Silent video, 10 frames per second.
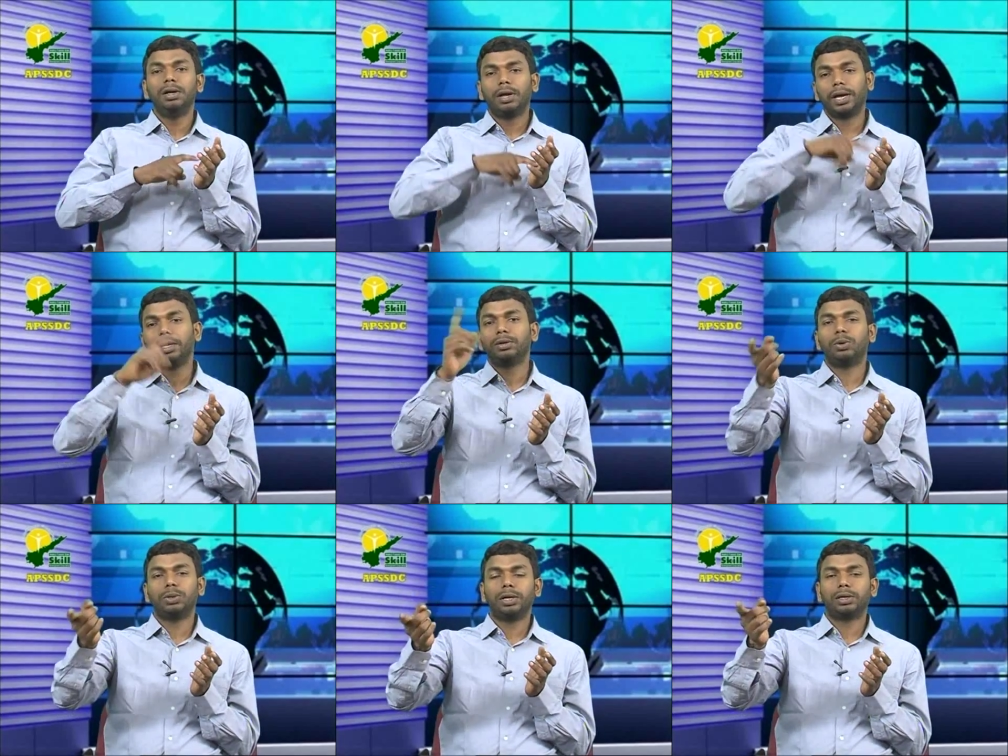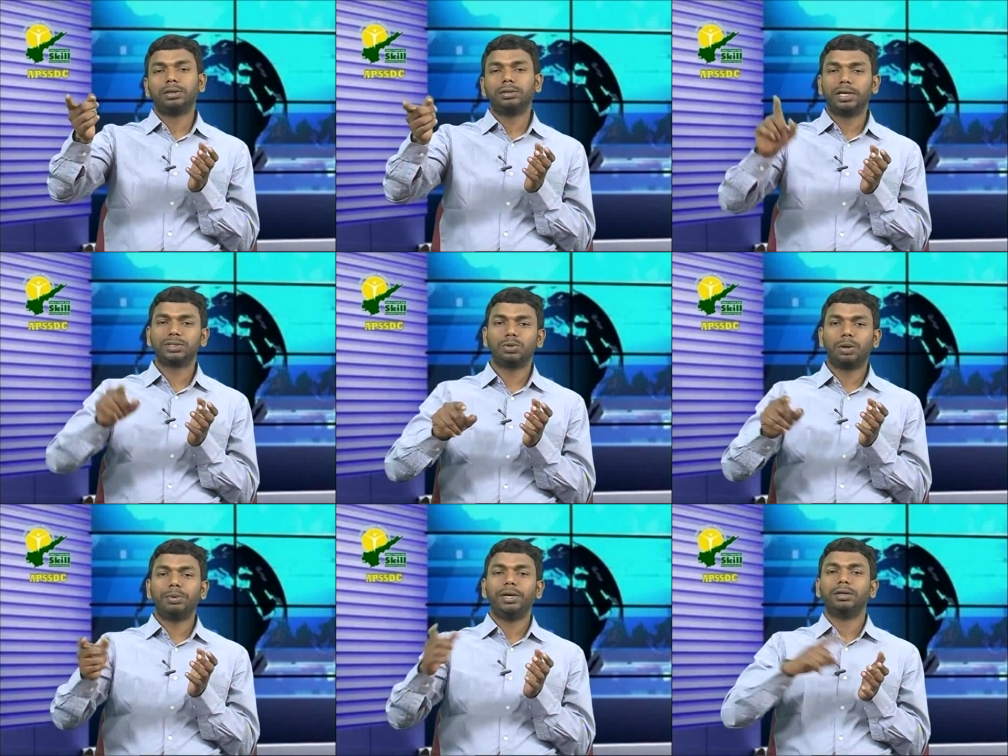again go there is no
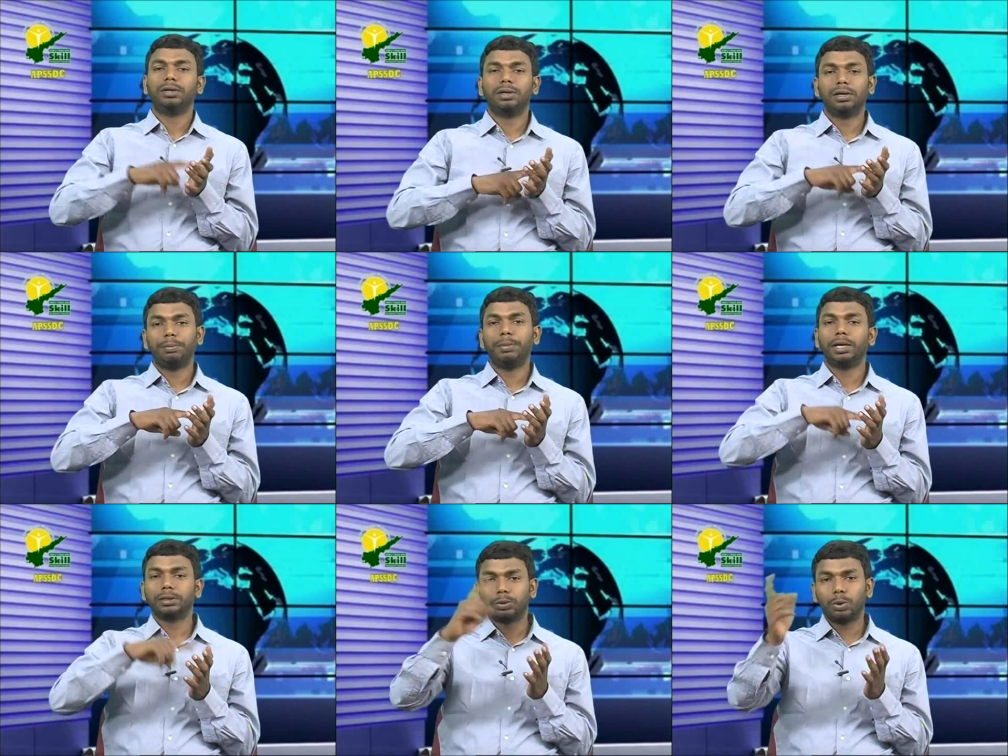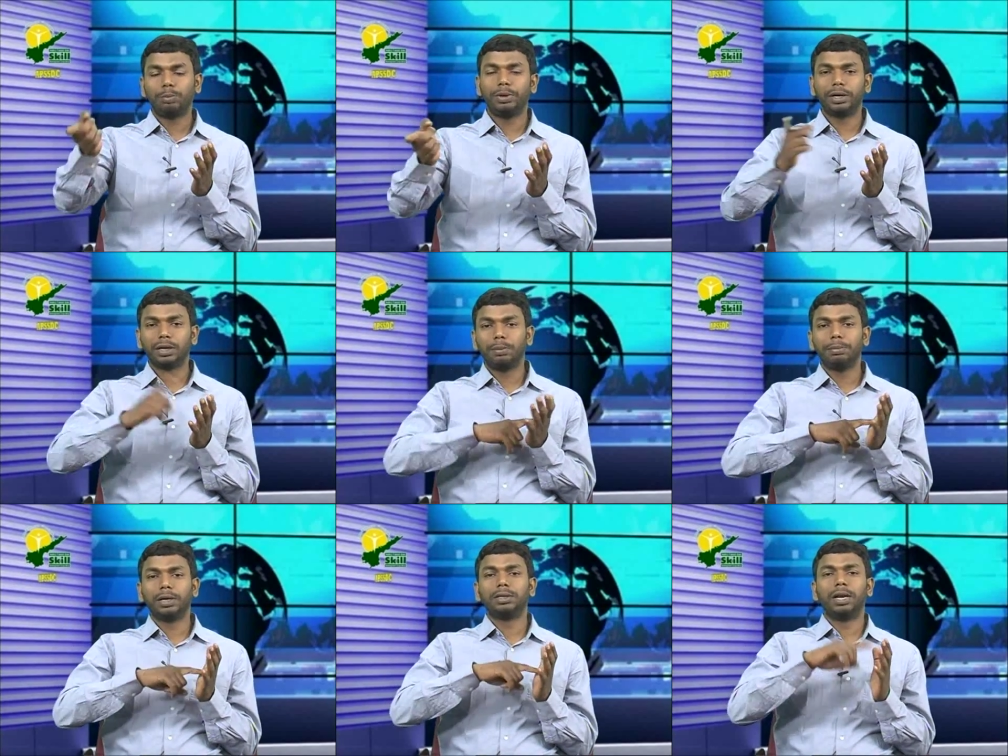update, come back, no update, come
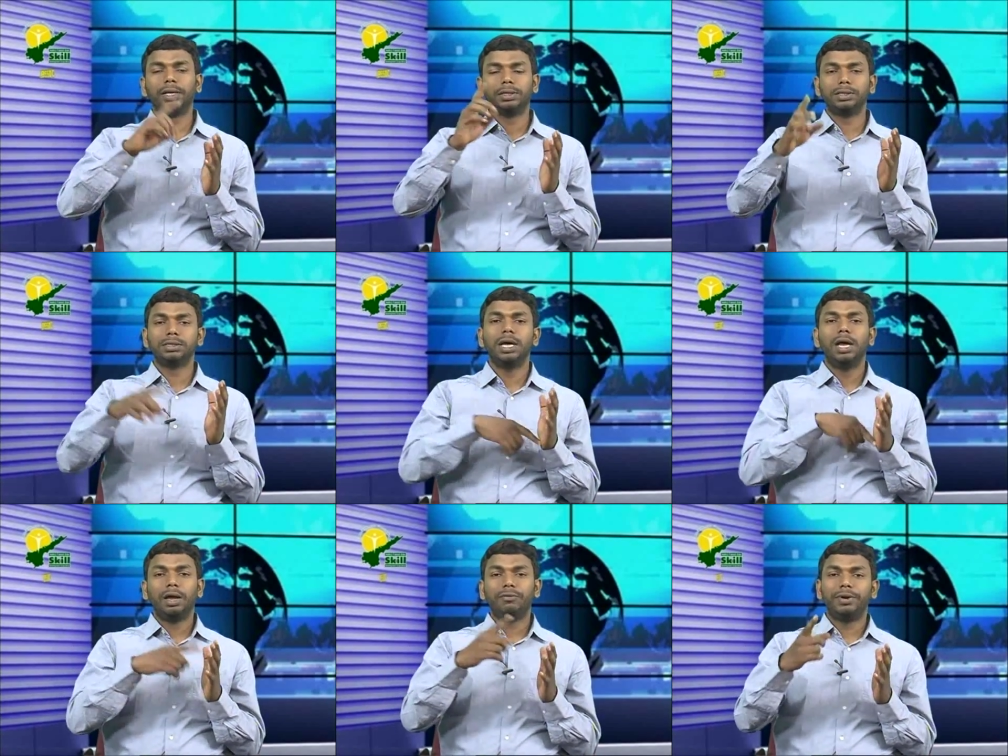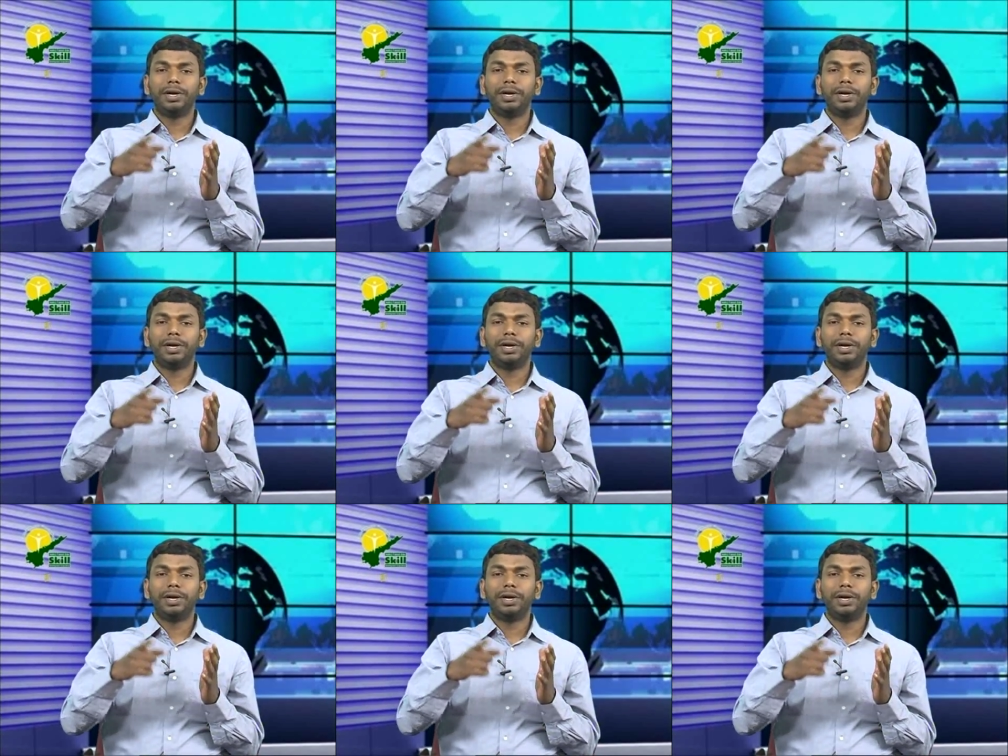back, like this every